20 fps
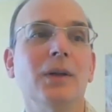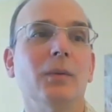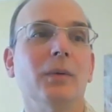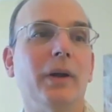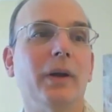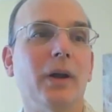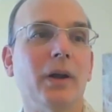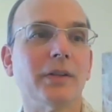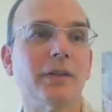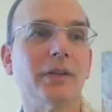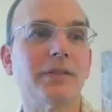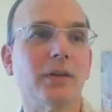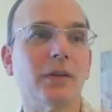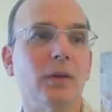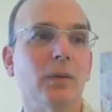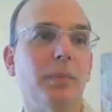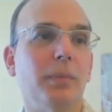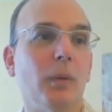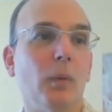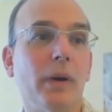we also,
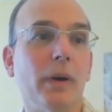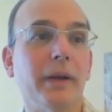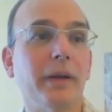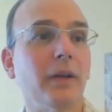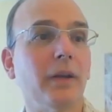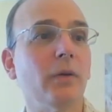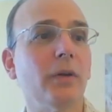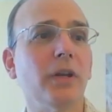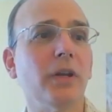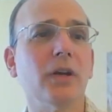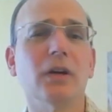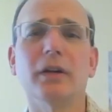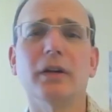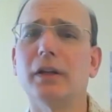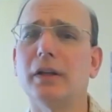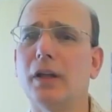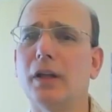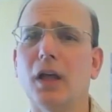but what are you here to do?